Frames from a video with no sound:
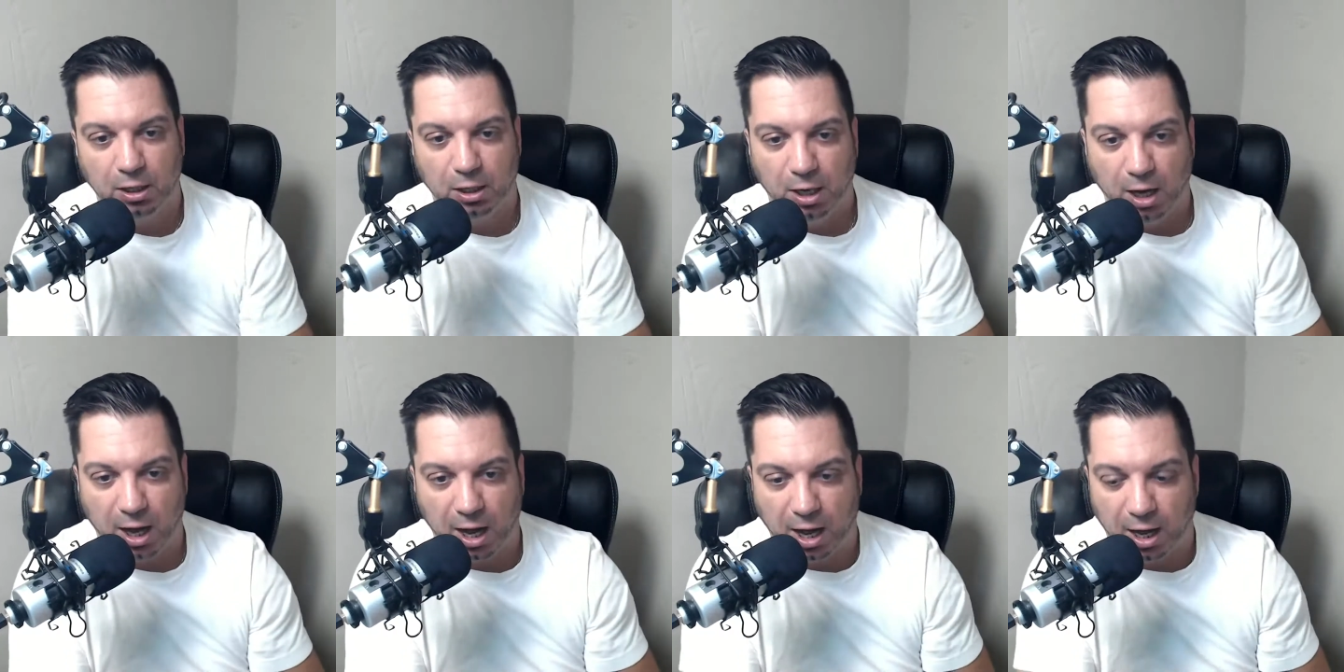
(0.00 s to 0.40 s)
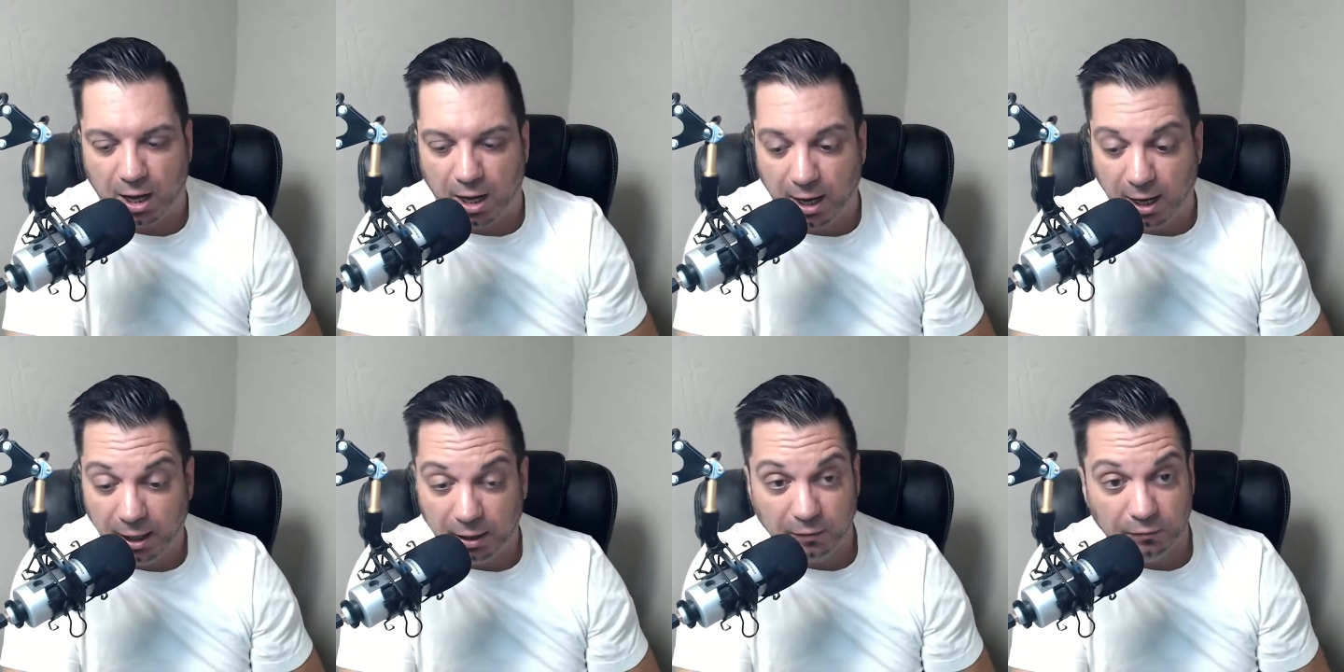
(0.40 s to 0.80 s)

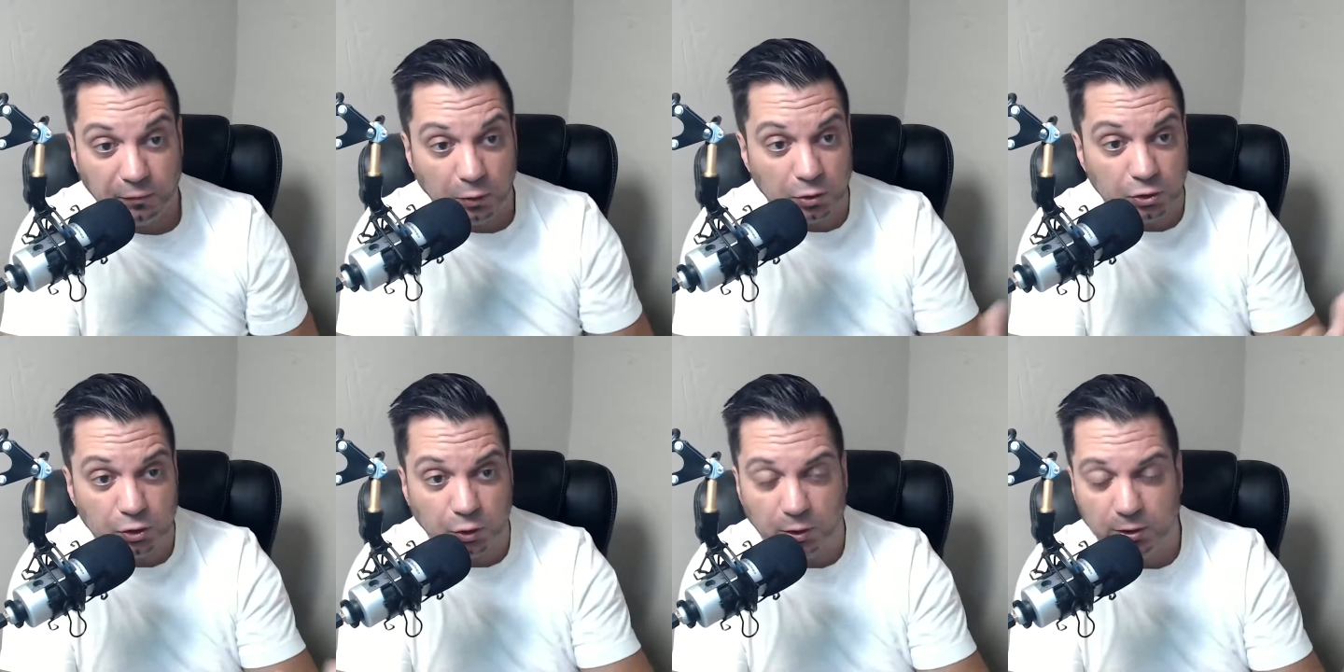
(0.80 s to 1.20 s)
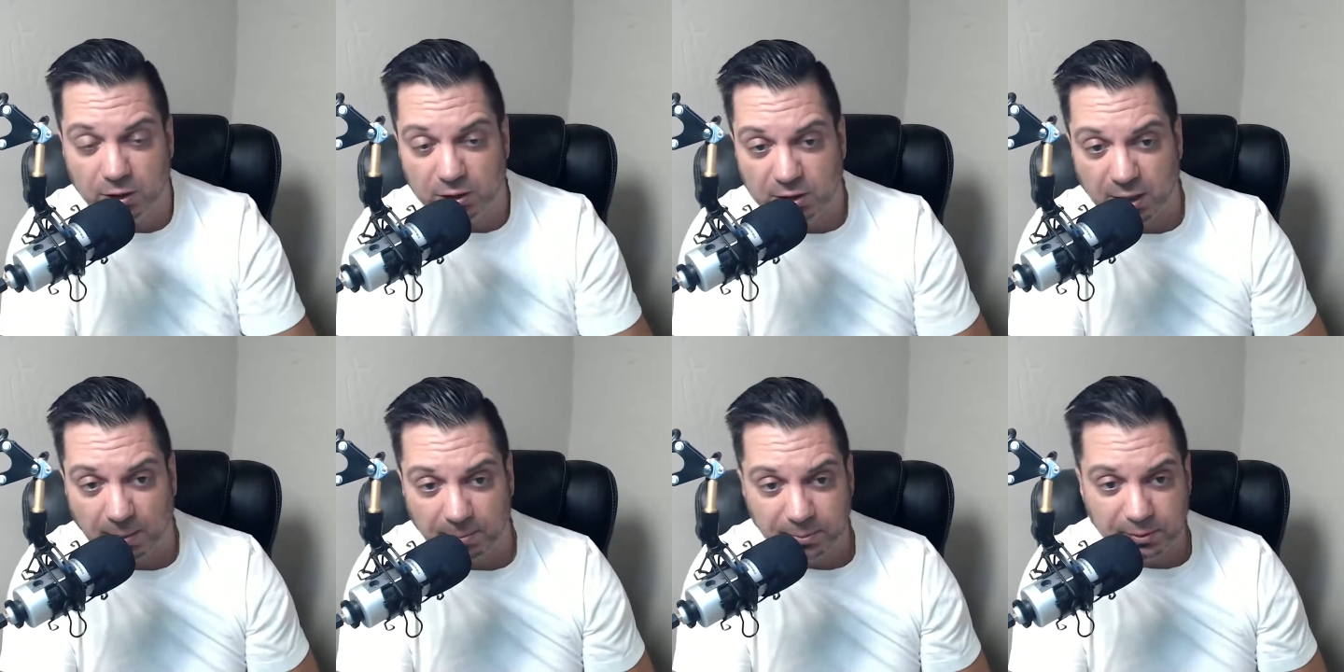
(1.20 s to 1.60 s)
And if you enjoyed
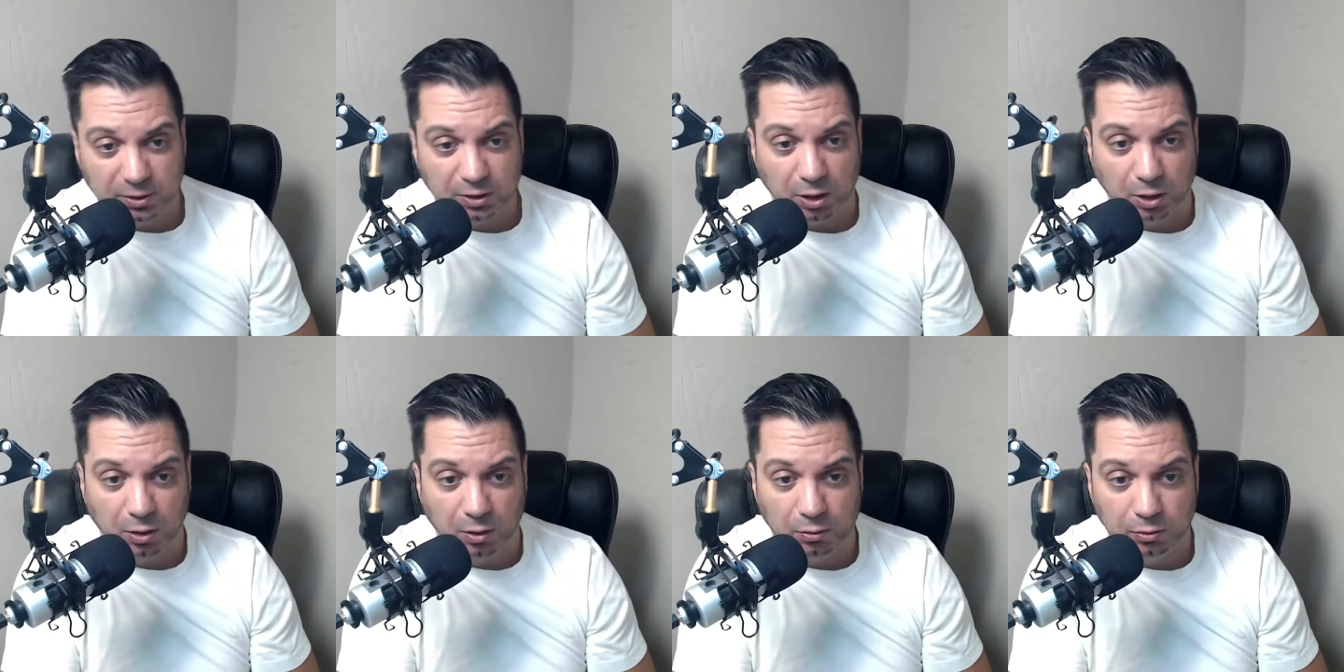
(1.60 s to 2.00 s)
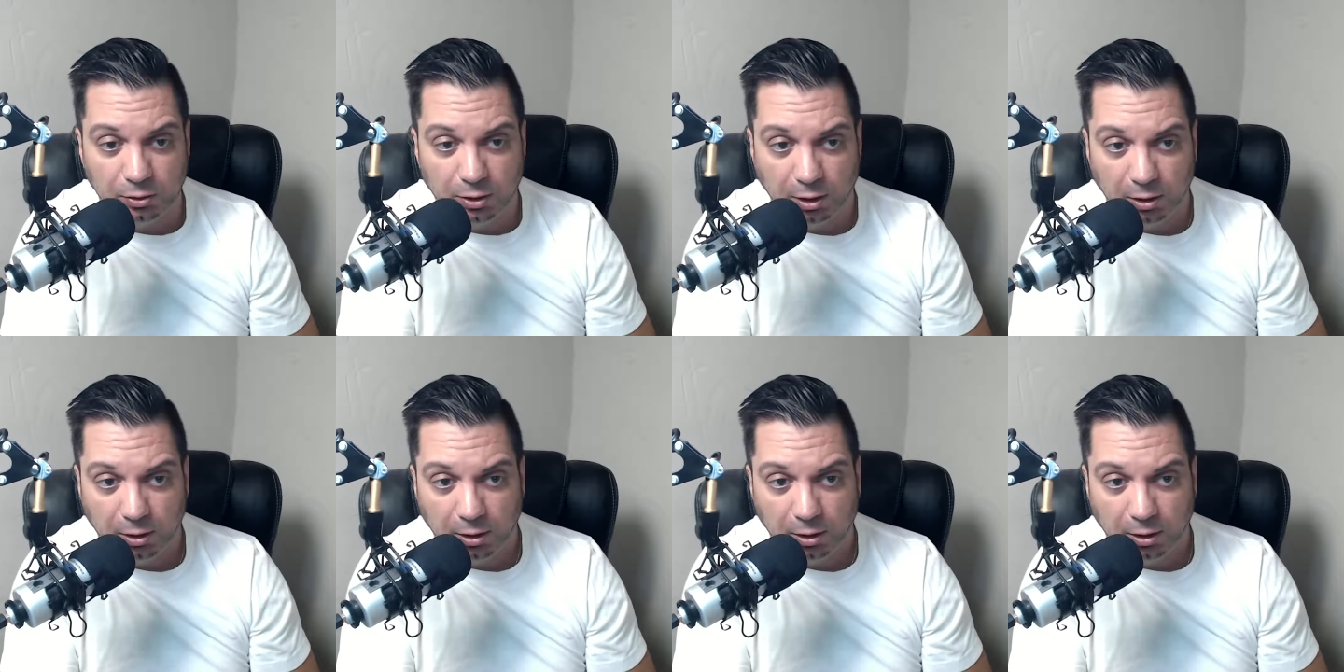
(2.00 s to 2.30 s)
this episode,